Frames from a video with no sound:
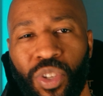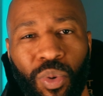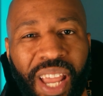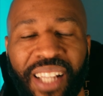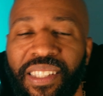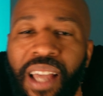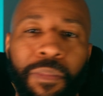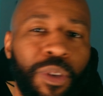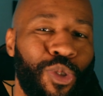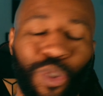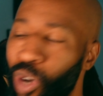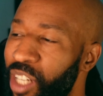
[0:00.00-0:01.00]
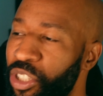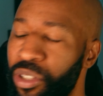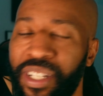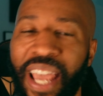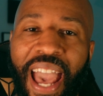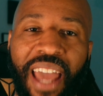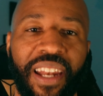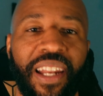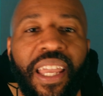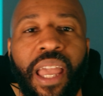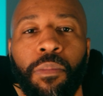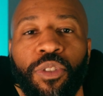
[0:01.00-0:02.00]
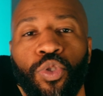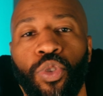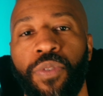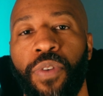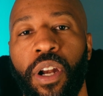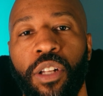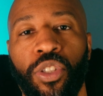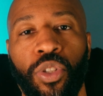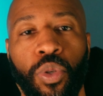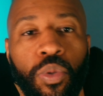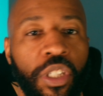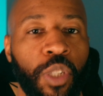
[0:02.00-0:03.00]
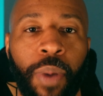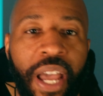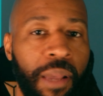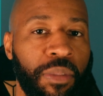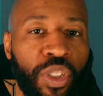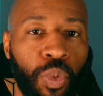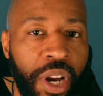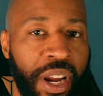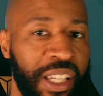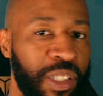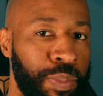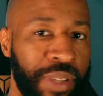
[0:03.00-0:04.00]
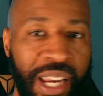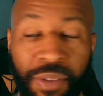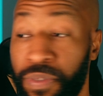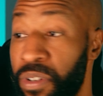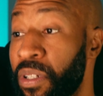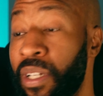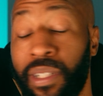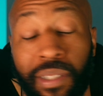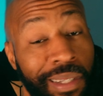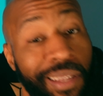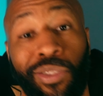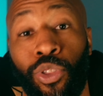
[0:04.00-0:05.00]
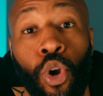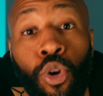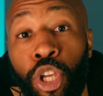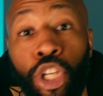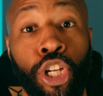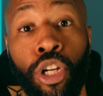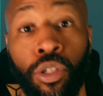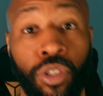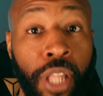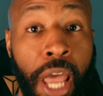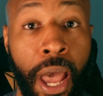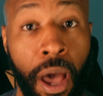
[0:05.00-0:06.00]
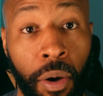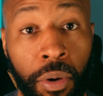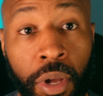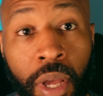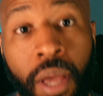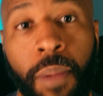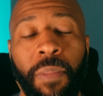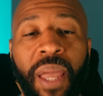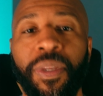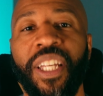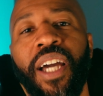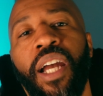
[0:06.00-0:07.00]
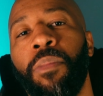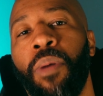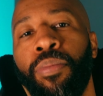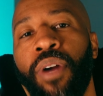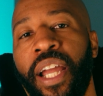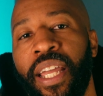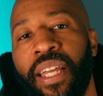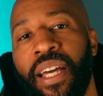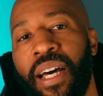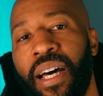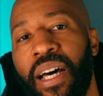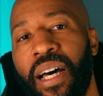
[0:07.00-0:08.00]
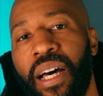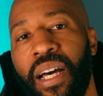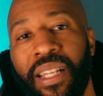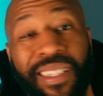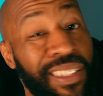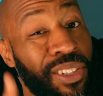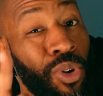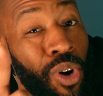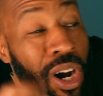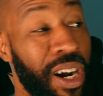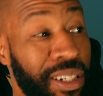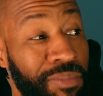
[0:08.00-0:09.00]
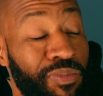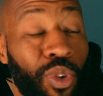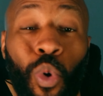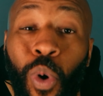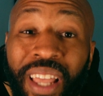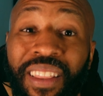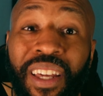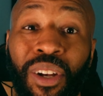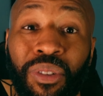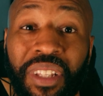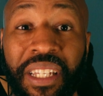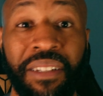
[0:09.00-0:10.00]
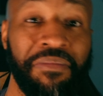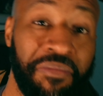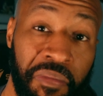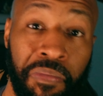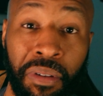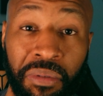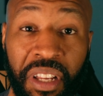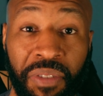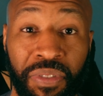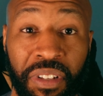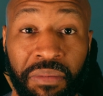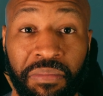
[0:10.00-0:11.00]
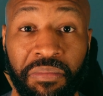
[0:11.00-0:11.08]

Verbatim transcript: So next time you crush your dad in a game of Street Fighter 2, despite him swearing he's played it for 30 years now, maybe cut him a break, uh, cause you are quite literally built different.